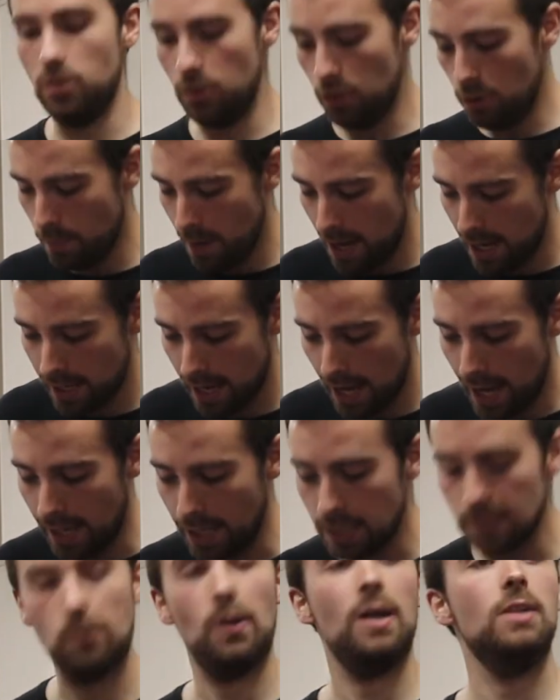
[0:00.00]
You made
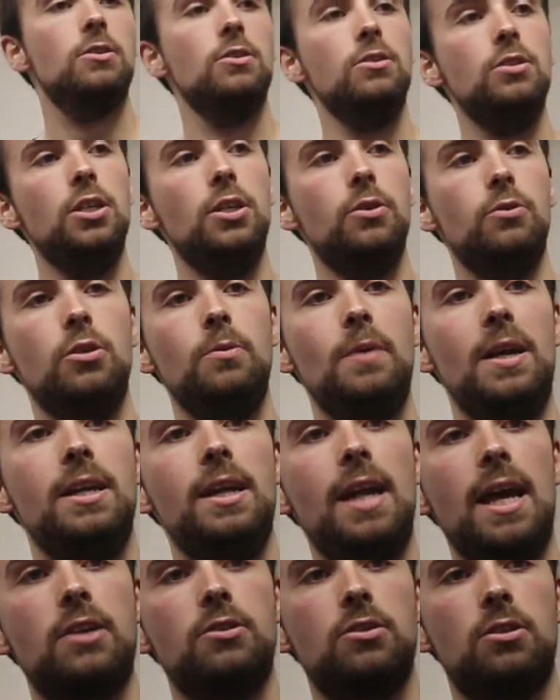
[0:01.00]
8, well done you made
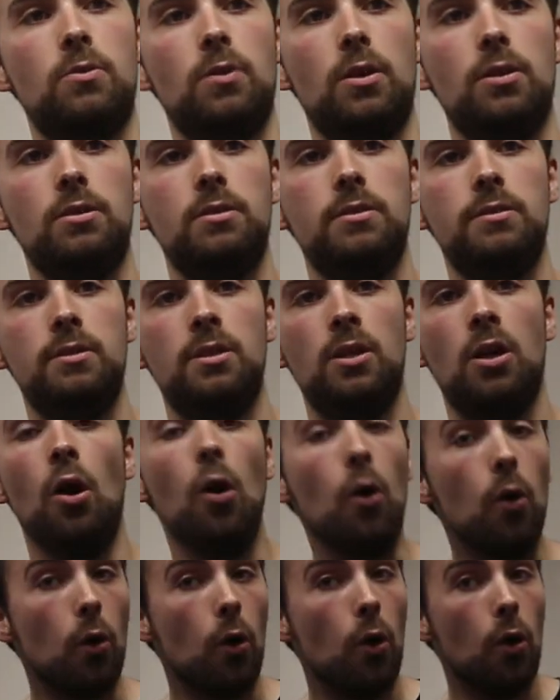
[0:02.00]
an extra one.
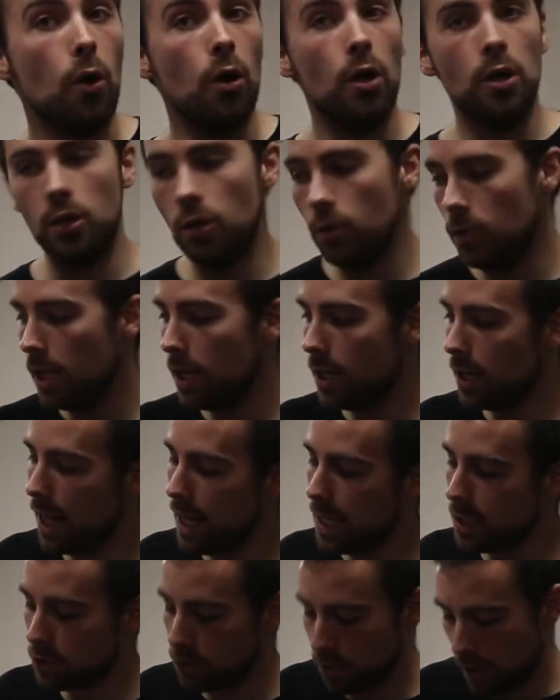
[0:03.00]
Or, you needed
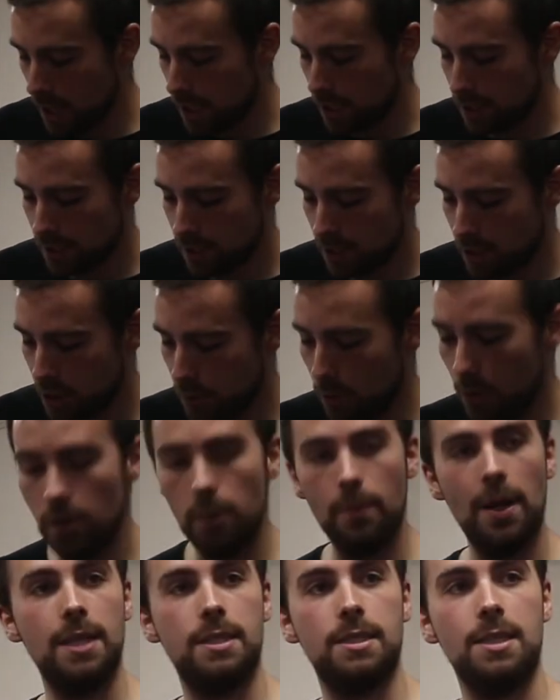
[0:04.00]
8 tricks, you only
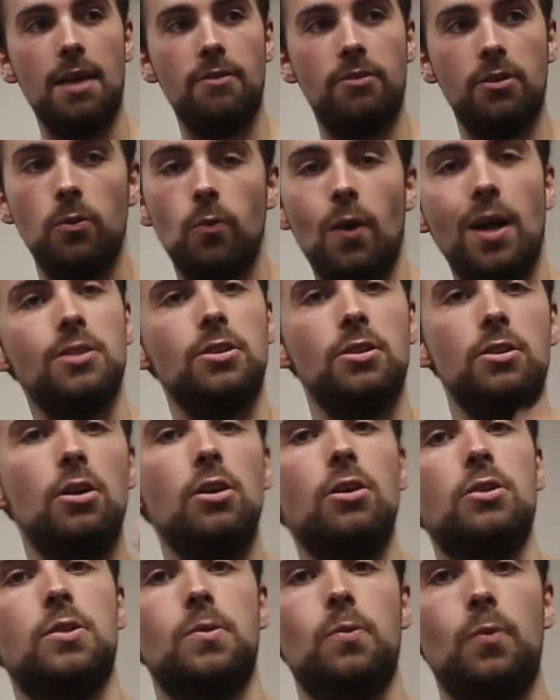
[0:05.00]
made 7, well done
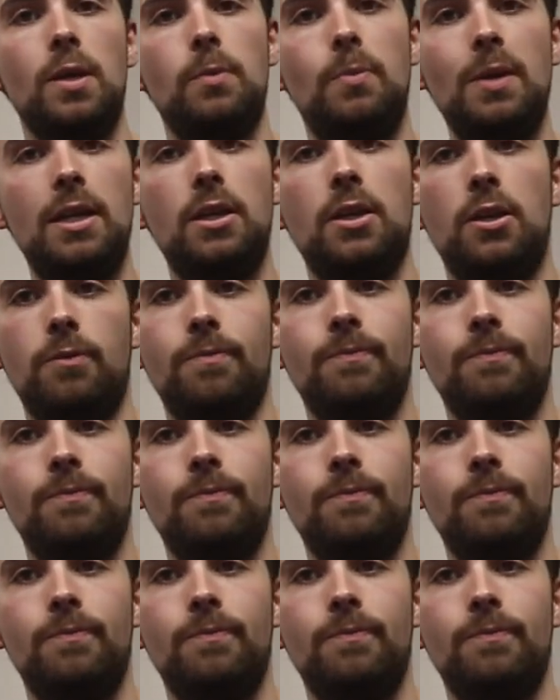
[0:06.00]
us, we beat you.